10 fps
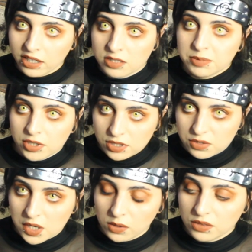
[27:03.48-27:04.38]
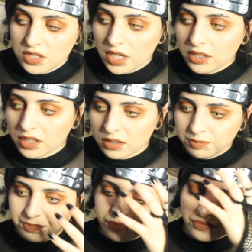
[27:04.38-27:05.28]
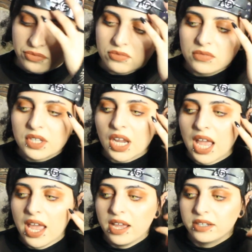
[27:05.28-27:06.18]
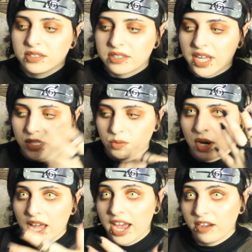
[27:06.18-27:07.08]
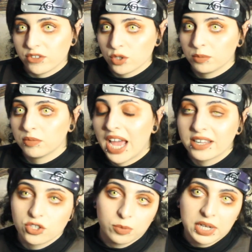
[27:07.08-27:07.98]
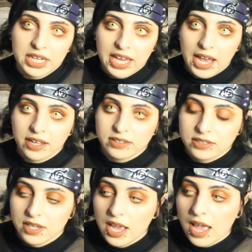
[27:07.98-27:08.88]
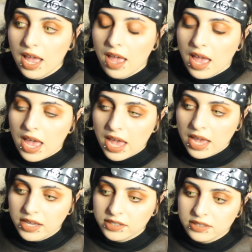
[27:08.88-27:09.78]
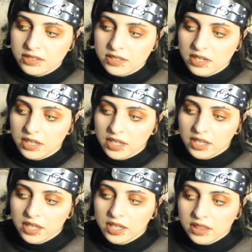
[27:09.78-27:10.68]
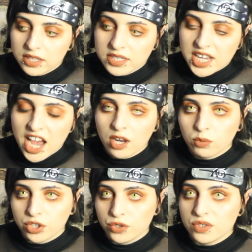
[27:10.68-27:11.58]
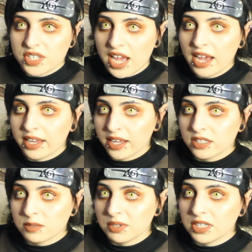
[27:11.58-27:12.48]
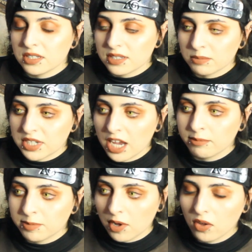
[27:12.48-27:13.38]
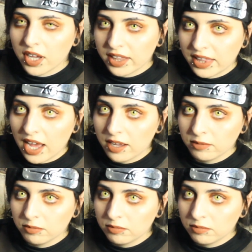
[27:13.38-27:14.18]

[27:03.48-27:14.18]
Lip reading: experience when I was younger. And that's why I had so many cats. And the dad would use that against me sometimes, but I'll get that